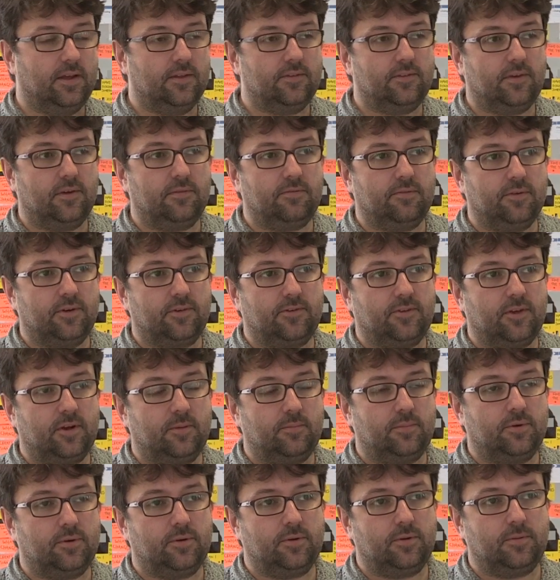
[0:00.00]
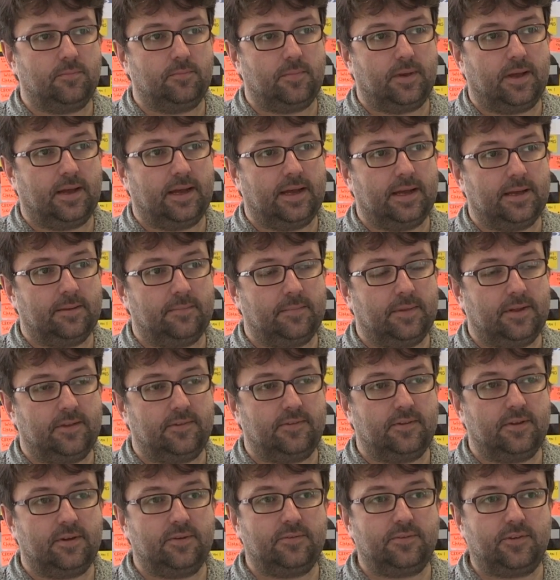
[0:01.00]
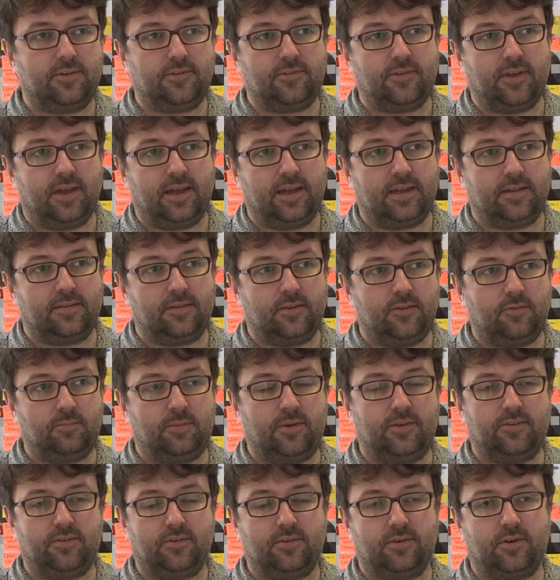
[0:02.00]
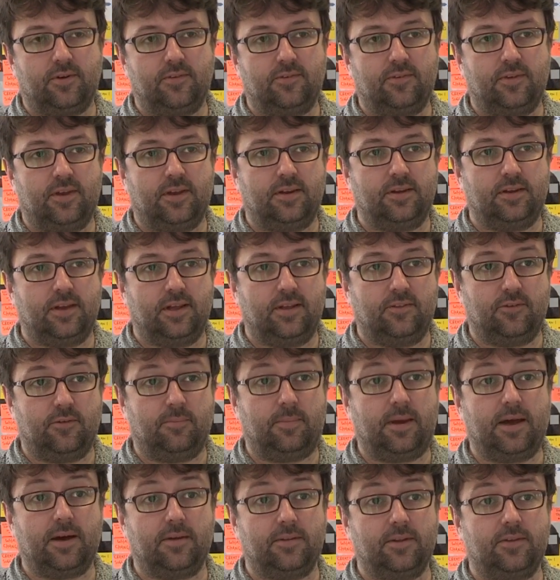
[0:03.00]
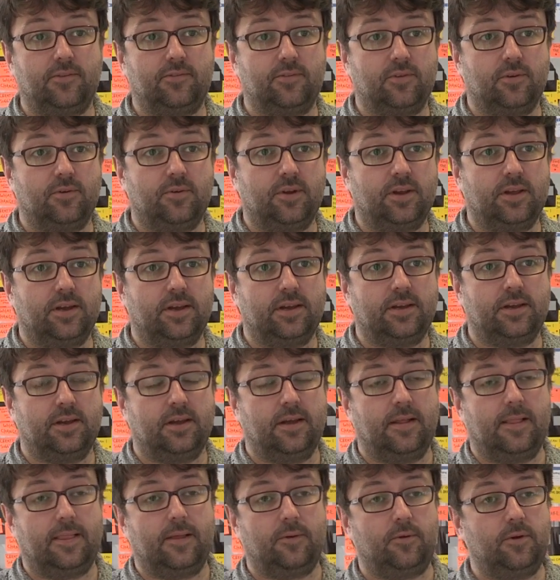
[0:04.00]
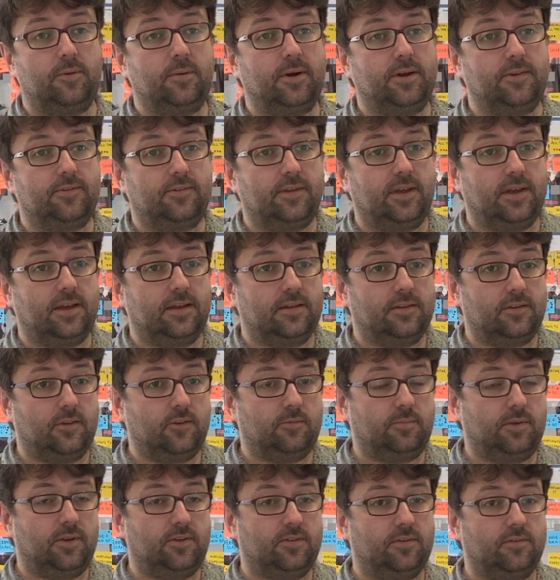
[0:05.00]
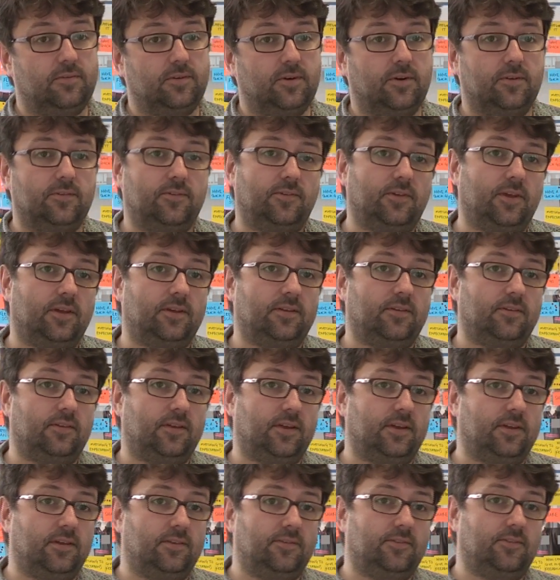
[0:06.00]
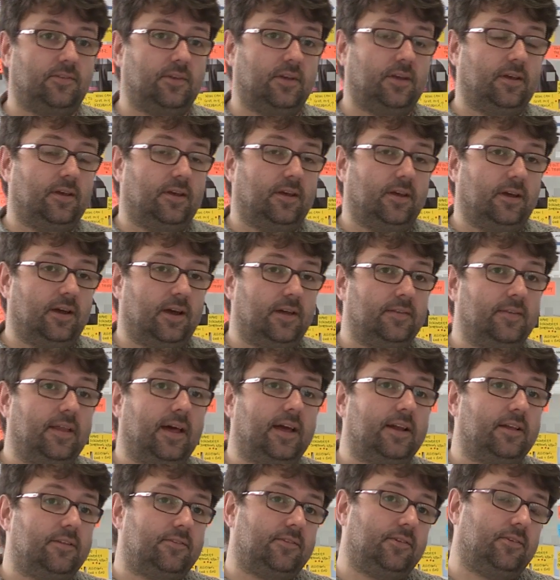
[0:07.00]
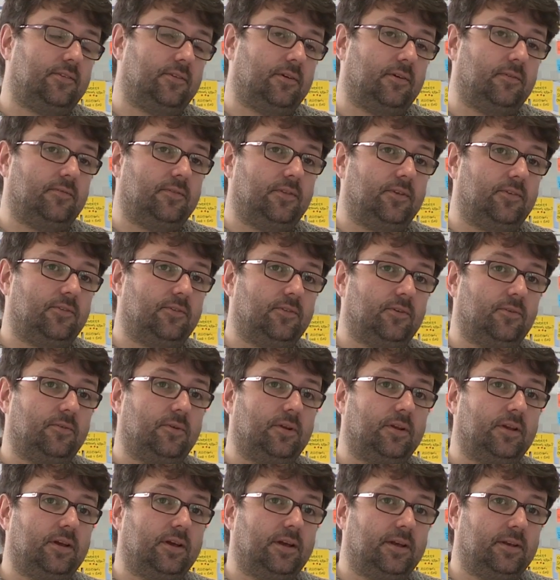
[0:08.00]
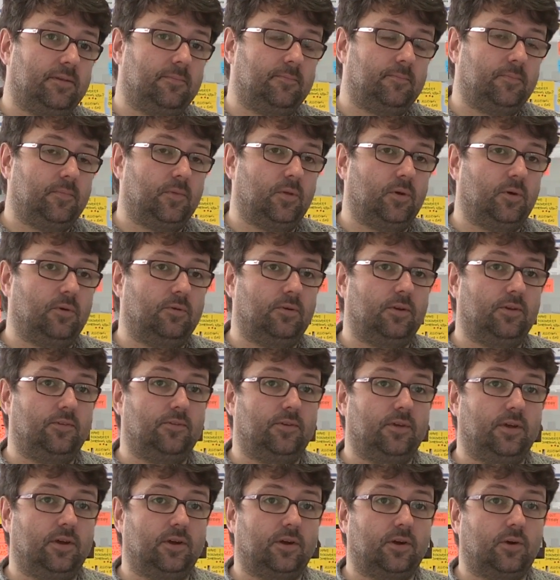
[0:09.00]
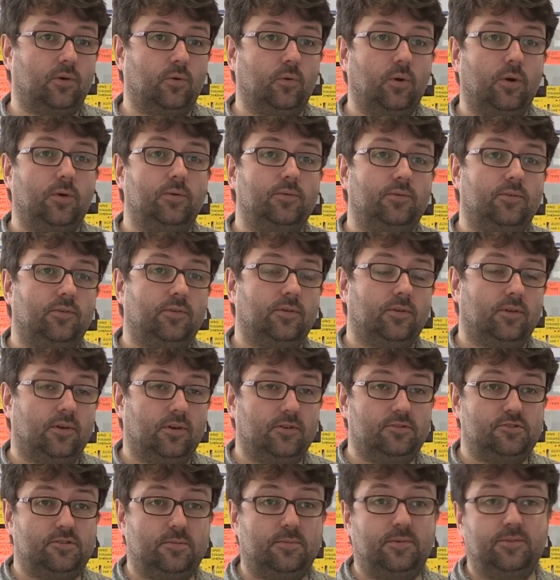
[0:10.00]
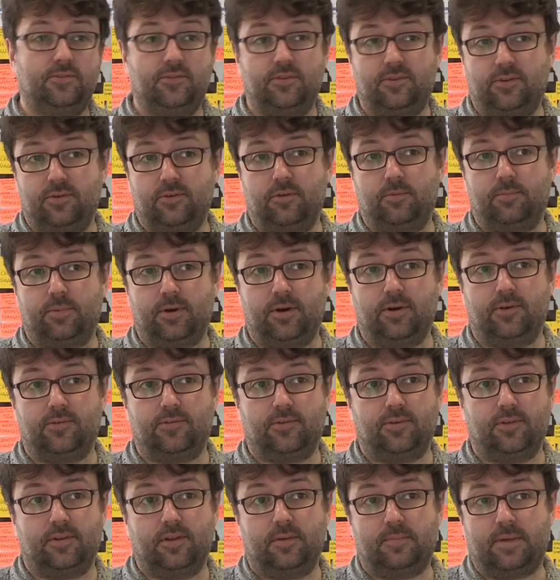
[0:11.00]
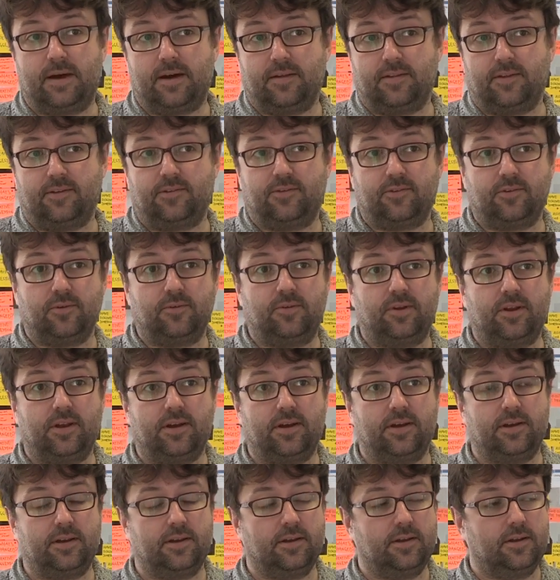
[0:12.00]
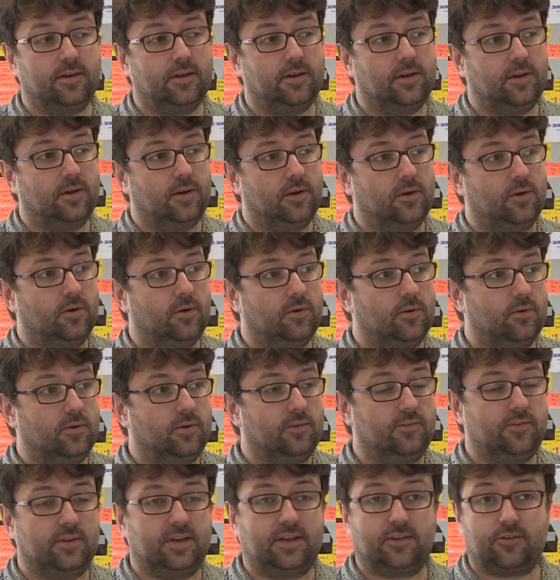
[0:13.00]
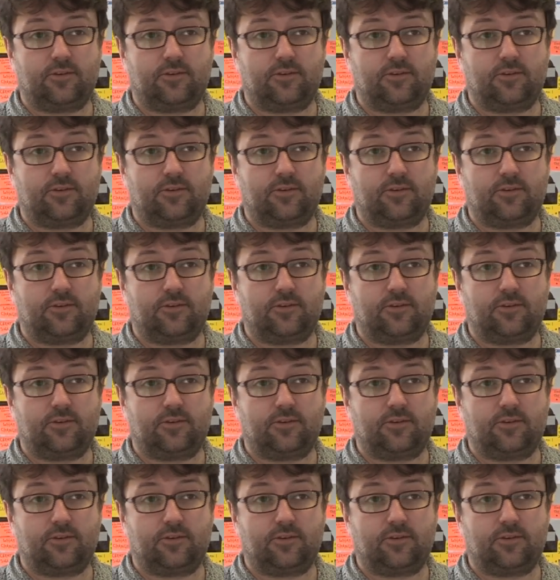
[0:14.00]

So for example, instead of just saying this piece of content is about this storyline, we might say this piece of content is analysis of this storyline, or is a quote attributed to a person about this storyline, or is an